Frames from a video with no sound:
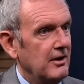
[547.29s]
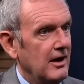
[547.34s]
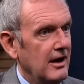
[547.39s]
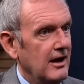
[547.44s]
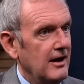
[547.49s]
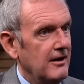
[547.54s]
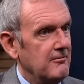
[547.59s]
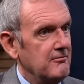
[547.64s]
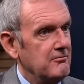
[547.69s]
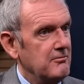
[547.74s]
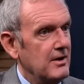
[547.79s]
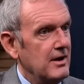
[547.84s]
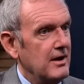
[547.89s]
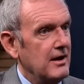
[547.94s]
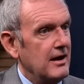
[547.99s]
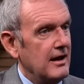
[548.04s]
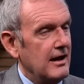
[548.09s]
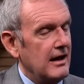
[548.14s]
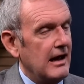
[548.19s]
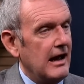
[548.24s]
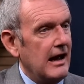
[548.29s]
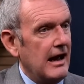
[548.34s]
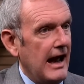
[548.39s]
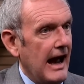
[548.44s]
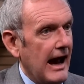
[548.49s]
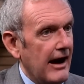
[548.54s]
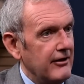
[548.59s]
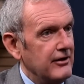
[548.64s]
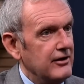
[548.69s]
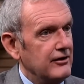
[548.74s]

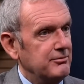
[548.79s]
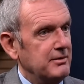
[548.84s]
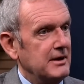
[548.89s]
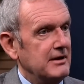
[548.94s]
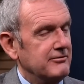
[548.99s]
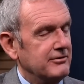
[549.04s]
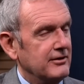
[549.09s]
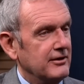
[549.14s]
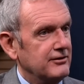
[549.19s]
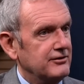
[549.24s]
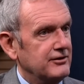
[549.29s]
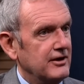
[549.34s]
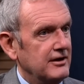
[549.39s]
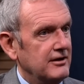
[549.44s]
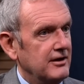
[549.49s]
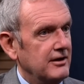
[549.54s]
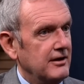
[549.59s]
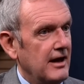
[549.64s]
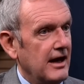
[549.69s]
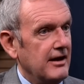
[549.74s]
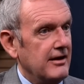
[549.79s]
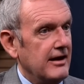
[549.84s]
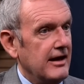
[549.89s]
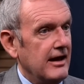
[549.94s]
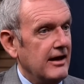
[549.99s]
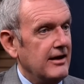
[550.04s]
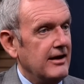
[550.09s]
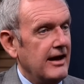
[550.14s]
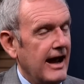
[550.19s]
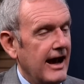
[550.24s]
Harry has been frustrated,
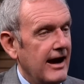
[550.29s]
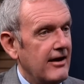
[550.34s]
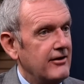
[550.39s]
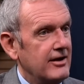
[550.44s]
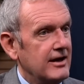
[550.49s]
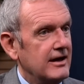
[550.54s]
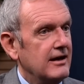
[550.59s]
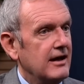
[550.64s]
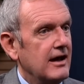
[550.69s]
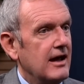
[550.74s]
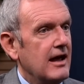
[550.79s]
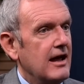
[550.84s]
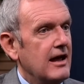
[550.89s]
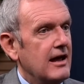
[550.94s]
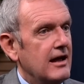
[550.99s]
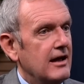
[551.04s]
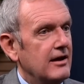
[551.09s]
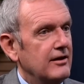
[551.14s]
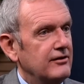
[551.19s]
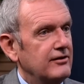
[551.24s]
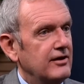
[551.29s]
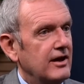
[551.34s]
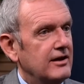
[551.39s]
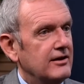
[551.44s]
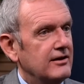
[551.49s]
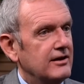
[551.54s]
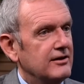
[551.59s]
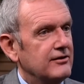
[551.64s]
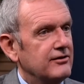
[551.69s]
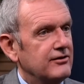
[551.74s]
and Harry has had
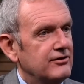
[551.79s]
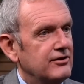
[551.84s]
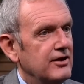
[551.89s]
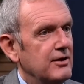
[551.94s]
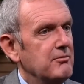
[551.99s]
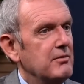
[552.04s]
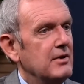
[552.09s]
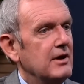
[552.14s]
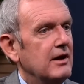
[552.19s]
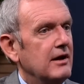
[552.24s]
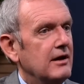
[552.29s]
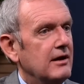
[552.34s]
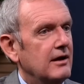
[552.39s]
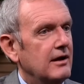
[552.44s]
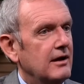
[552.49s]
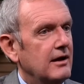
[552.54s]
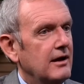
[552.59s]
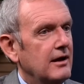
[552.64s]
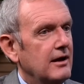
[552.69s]
a similar